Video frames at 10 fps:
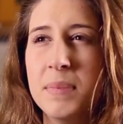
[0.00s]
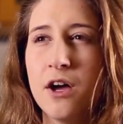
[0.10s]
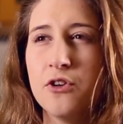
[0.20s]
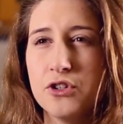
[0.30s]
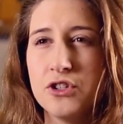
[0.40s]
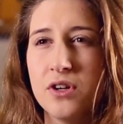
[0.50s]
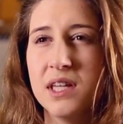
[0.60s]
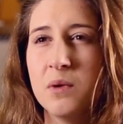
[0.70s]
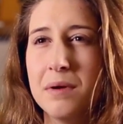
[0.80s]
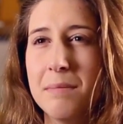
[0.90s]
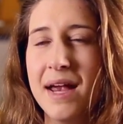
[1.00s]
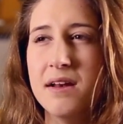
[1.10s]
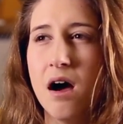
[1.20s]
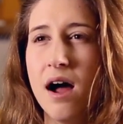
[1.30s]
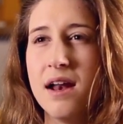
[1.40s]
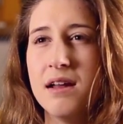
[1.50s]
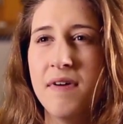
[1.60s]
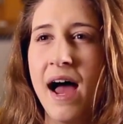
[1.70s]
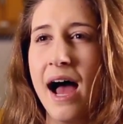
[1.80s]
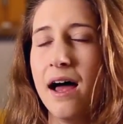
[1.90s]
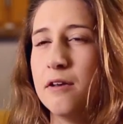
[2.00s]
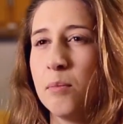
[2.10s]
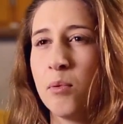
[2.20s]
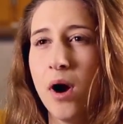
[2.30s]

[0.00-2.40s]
be understood that we may not have had the